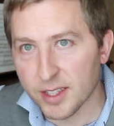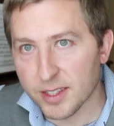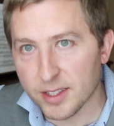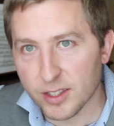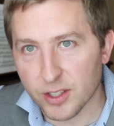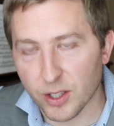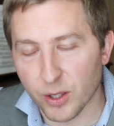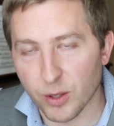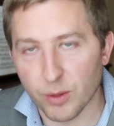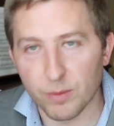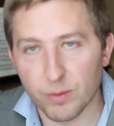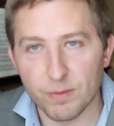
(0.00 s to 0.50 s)

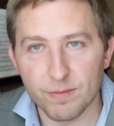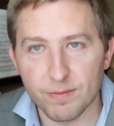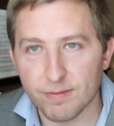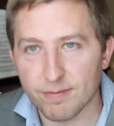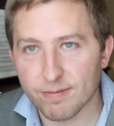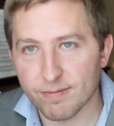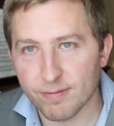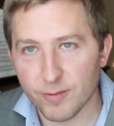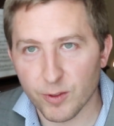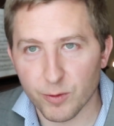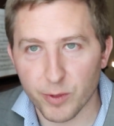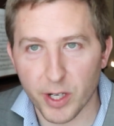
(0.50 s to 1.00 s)
So
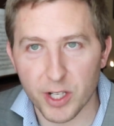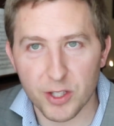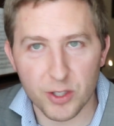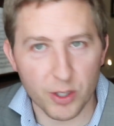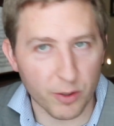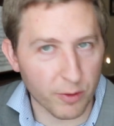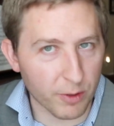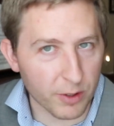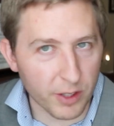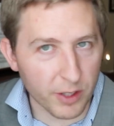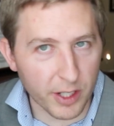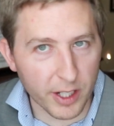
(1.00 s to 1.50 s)
rates
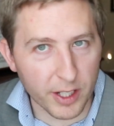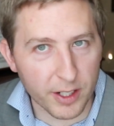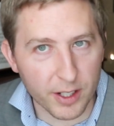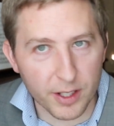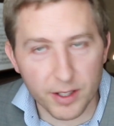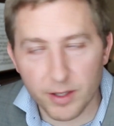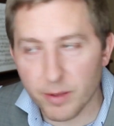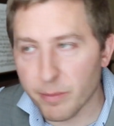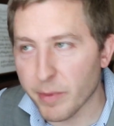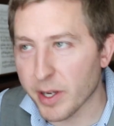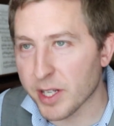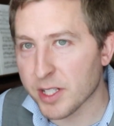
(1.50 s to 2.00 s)
are
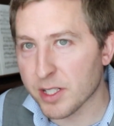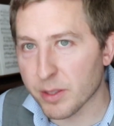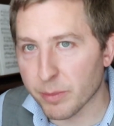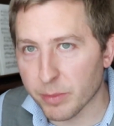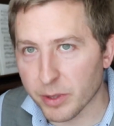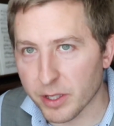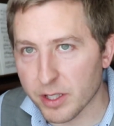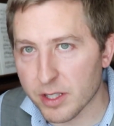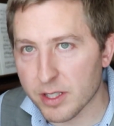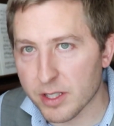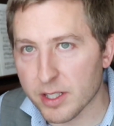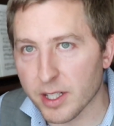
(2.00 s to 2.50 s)
related, makes
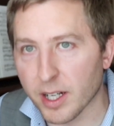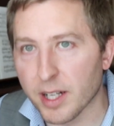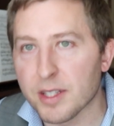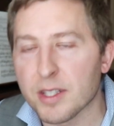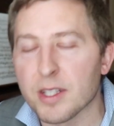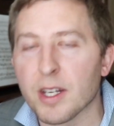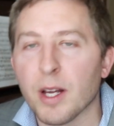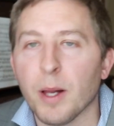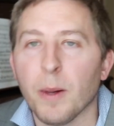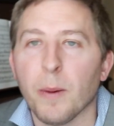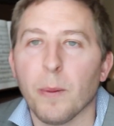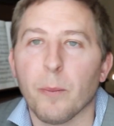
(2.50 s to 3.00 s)
complete
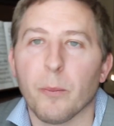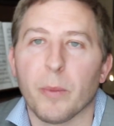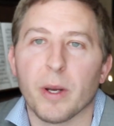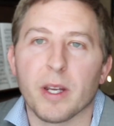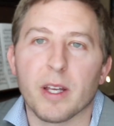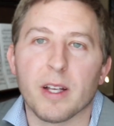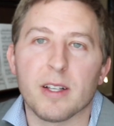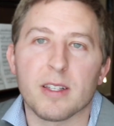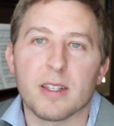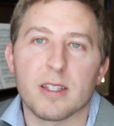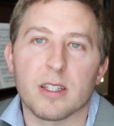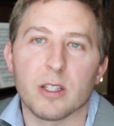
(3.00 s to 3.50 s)
sense. But
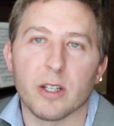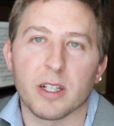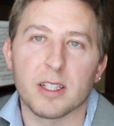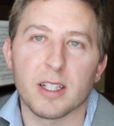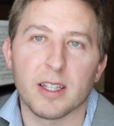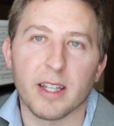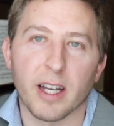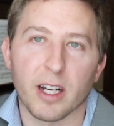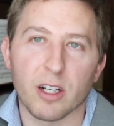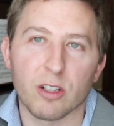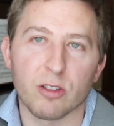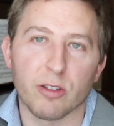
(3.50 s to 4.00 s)
again,
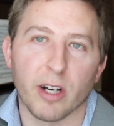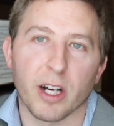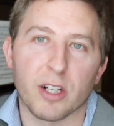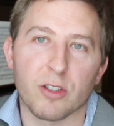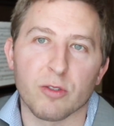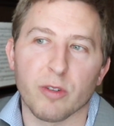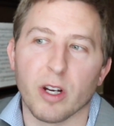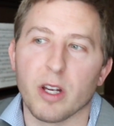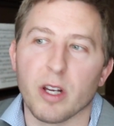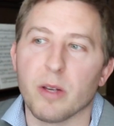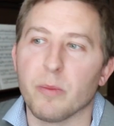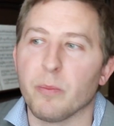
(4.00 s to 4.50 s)
selecting that
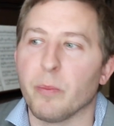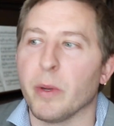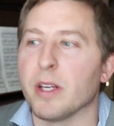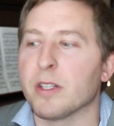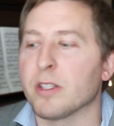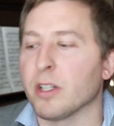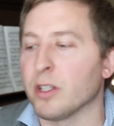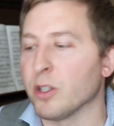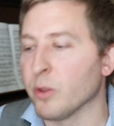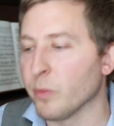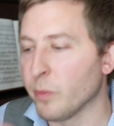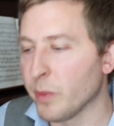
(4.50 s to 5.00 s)
correct rate
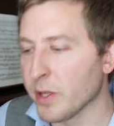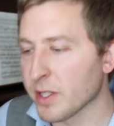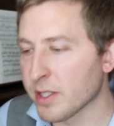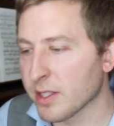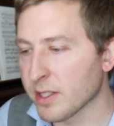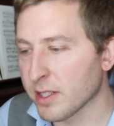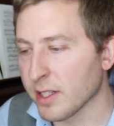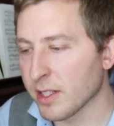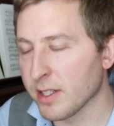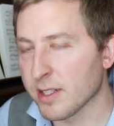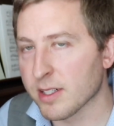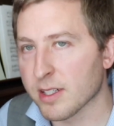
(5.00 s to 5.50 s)
based on your
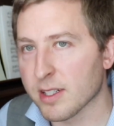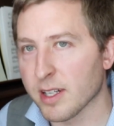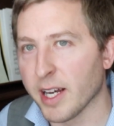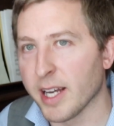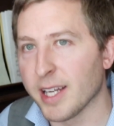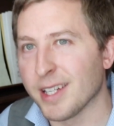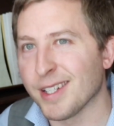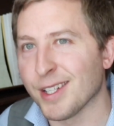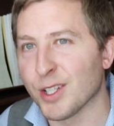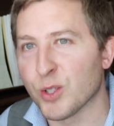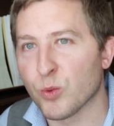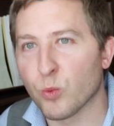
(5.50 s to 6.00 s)
business
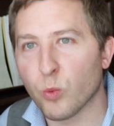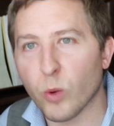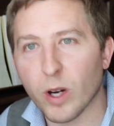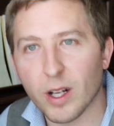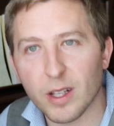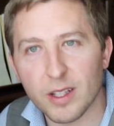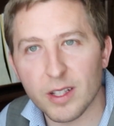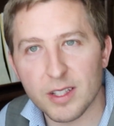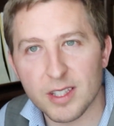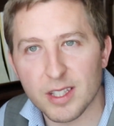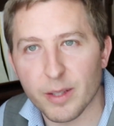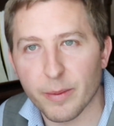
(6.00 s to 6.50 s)
insight, as
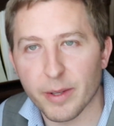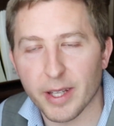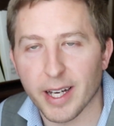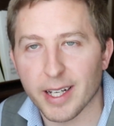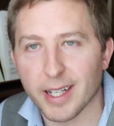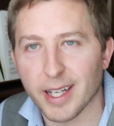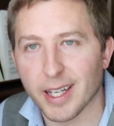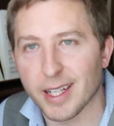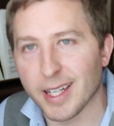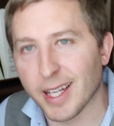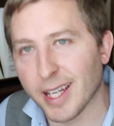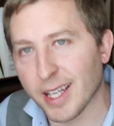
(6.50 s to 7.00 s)
well as some of
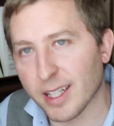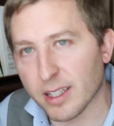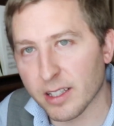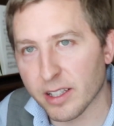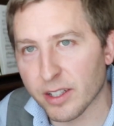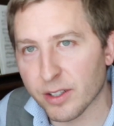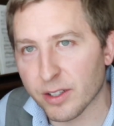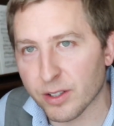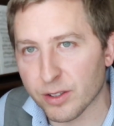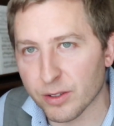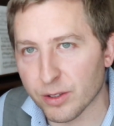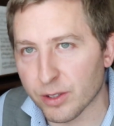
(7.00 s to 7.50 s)
that kind of
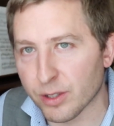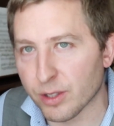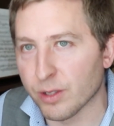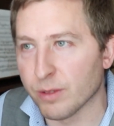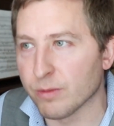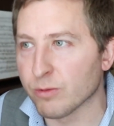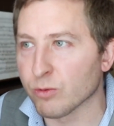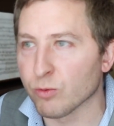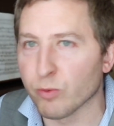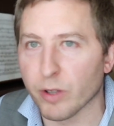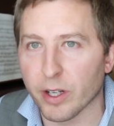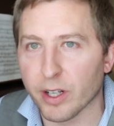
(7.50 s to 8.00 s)

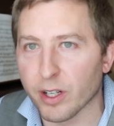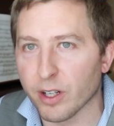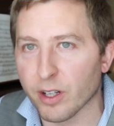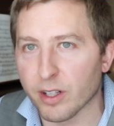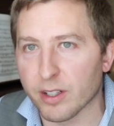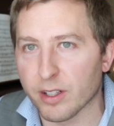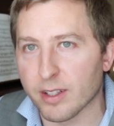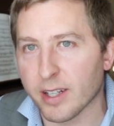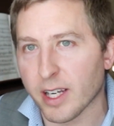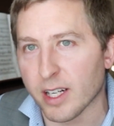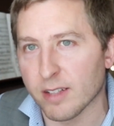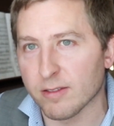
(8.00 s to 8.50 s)
analytical rigor
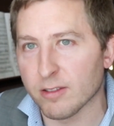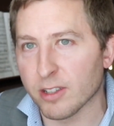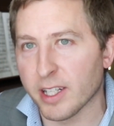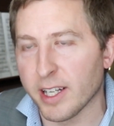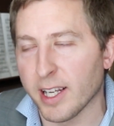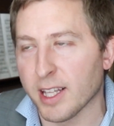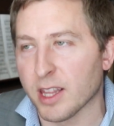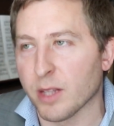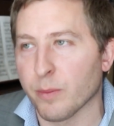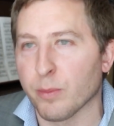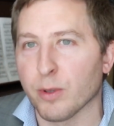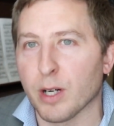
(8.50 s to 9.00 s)
and kind of
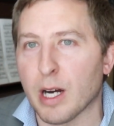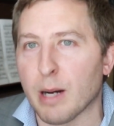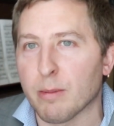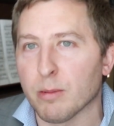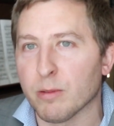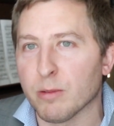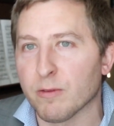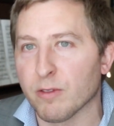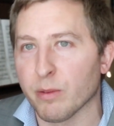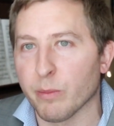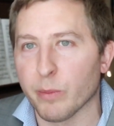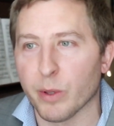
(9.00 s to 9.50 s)
looking at the
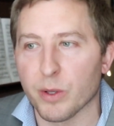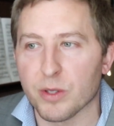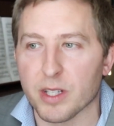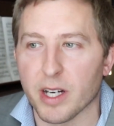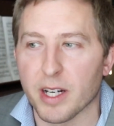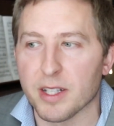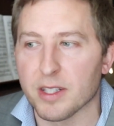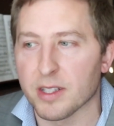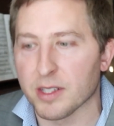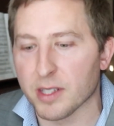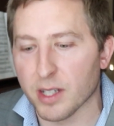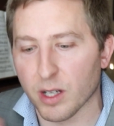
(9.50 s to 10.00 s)
problem from both
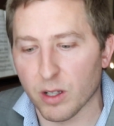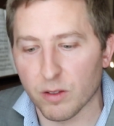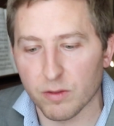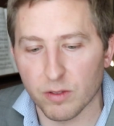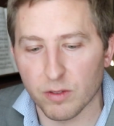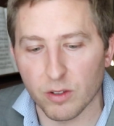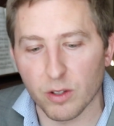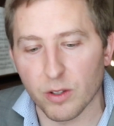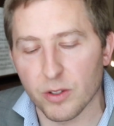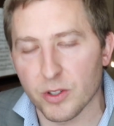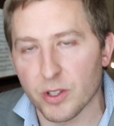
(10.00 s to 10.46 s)
sides is helpful.